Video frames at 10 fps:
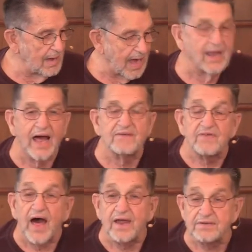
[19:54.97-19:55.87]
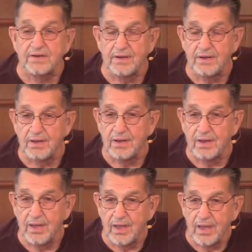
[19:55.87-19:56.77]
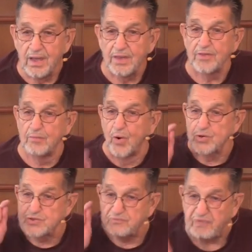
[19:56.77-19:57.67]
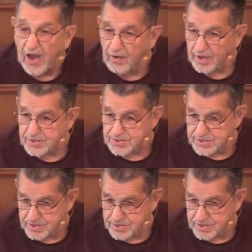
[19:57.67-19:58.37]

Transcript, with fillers: I like that. The most fearless